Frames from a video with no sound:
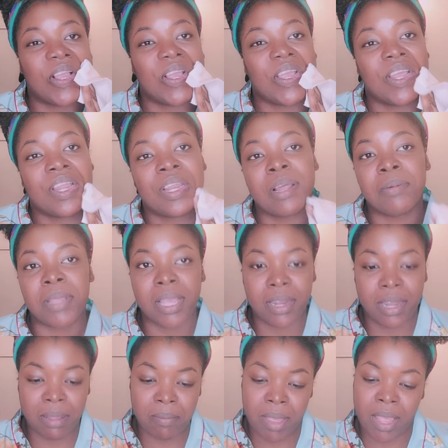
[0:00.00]
ended up
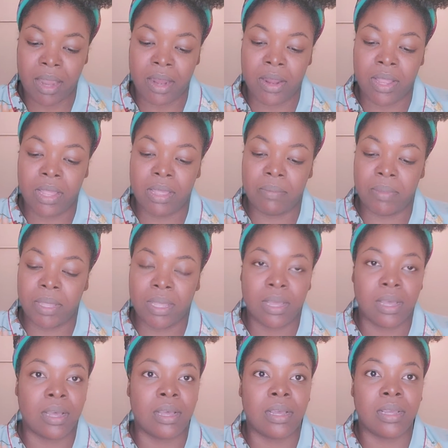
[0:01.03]
getting married
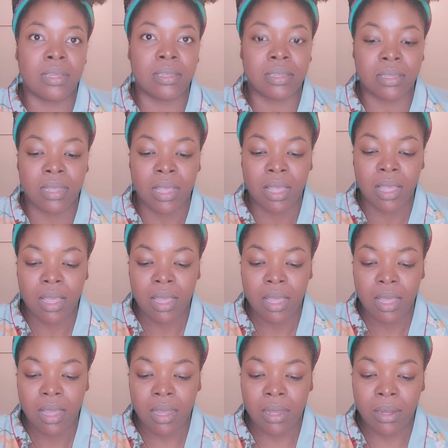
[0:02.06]
because
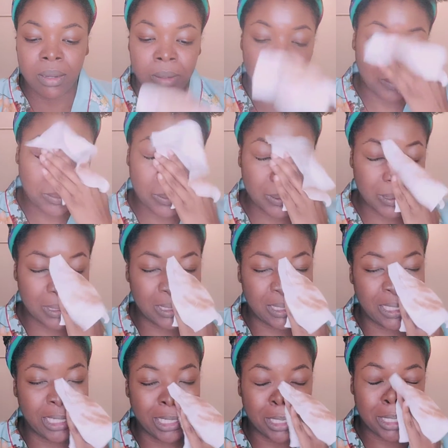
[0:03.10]

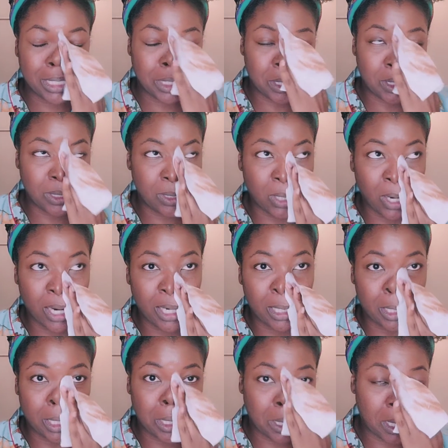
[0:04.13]
their
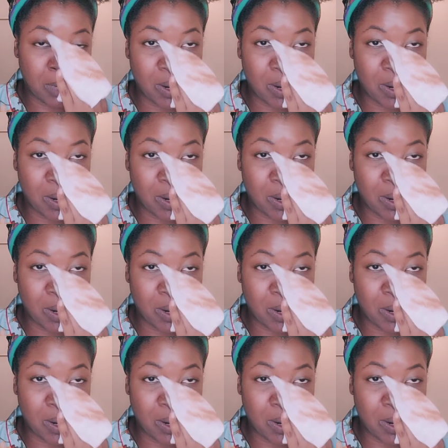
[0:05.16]
daughter,